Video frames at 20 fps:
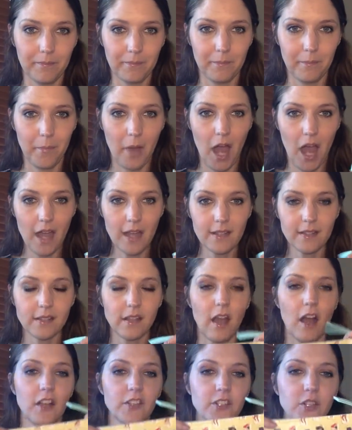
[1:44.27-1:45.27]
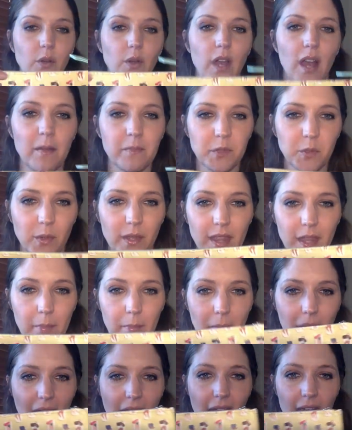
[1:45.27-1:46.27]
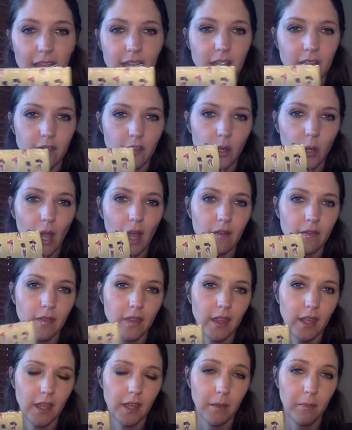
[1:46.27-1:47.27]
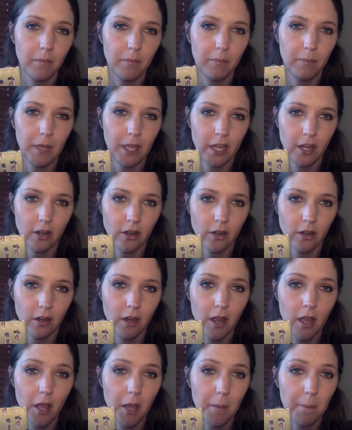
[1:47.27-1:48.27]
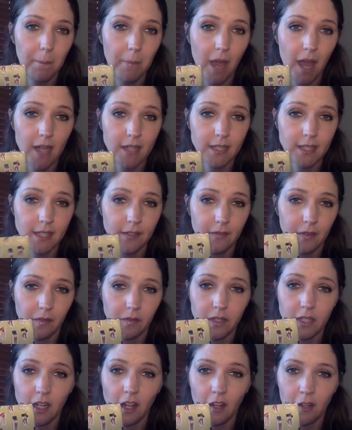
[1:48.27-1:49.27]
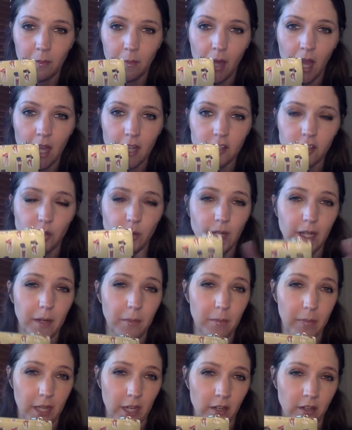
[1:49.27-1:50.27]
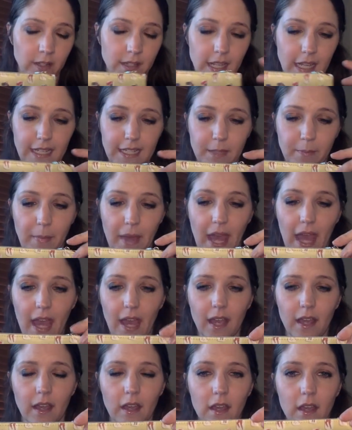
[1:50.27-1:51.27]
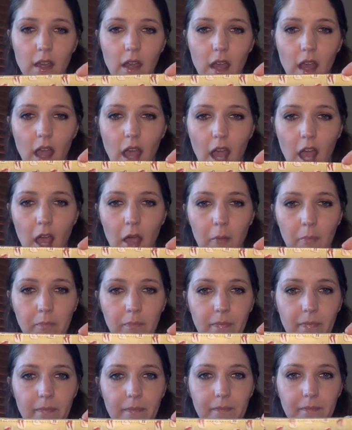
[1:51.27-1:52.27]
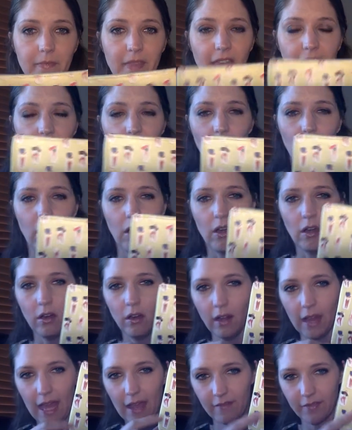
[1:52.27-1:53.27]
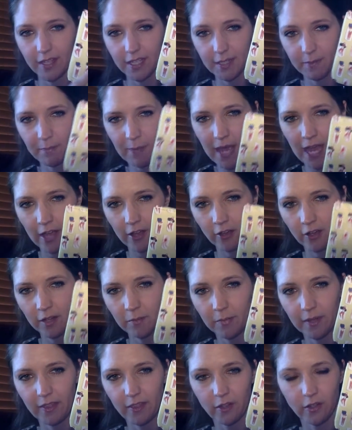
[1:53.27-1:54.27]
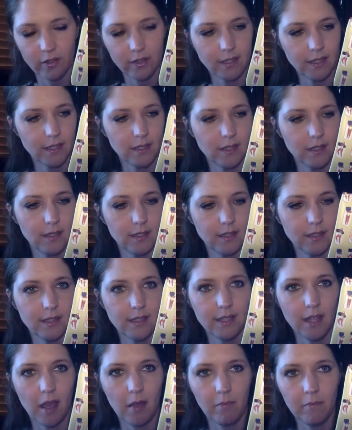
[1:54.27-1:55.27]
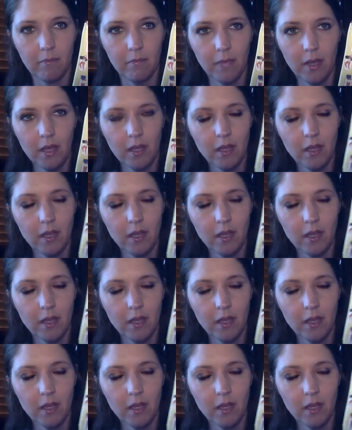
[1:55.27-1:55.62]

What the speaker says: box also comes with a bag. If you have the bigger box, the $50 box, you get a bigger size bag. They all have this pattern, but there's some